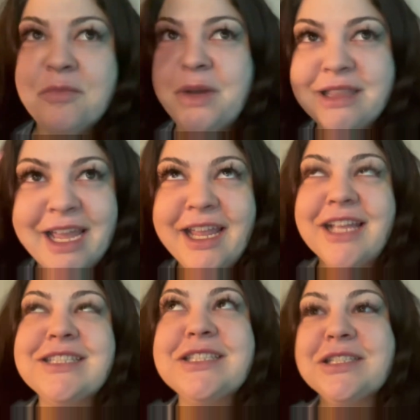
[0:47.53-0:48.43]
but like
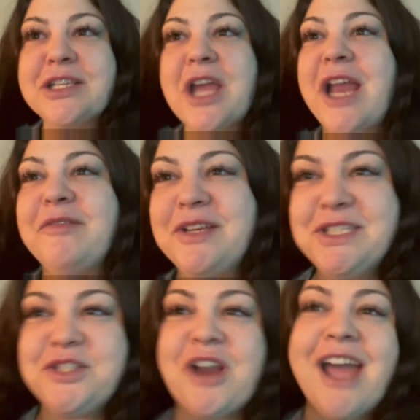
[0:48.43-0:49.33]
it's not even a
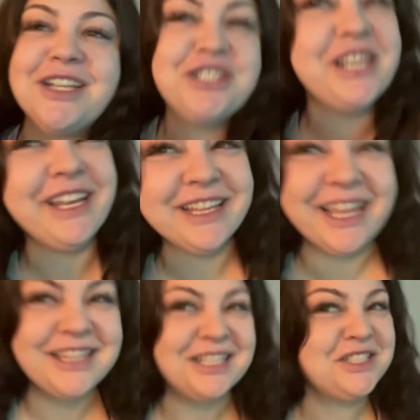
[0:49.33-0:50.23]
strategy.
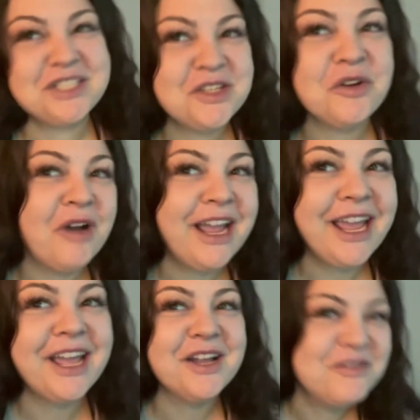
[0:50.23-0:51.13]
Like that's just who I
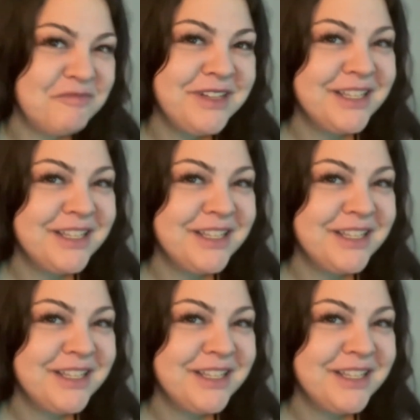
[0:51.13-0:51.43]
am.